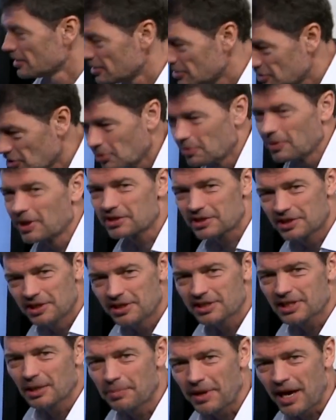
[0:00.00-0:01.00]
so much
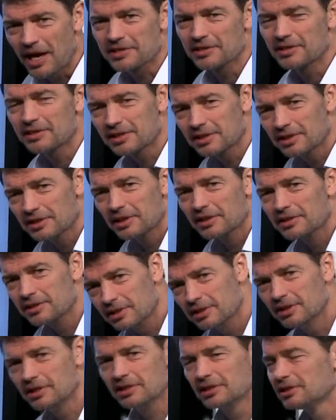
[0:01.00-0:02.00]
heat capacity
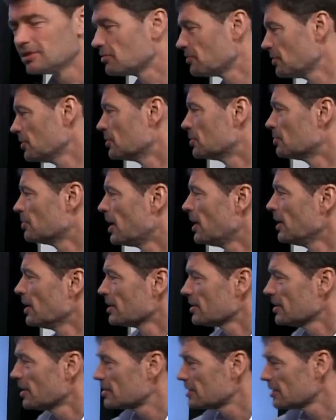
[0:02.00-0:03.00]
is in the room
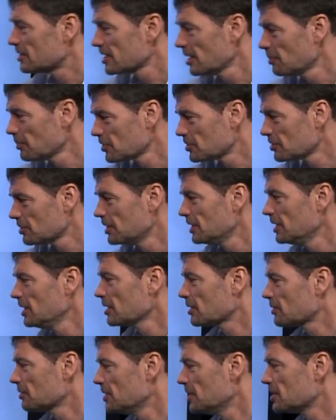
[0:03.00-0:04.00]
that the temperature
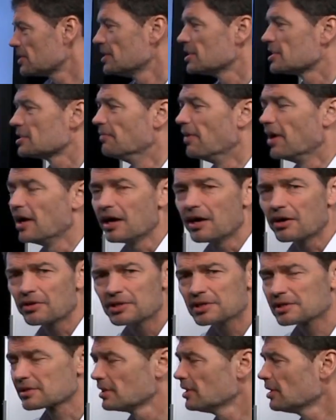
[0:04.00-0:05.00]
increase is
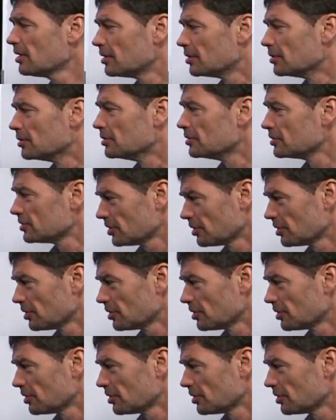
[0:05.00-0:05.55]
very slow.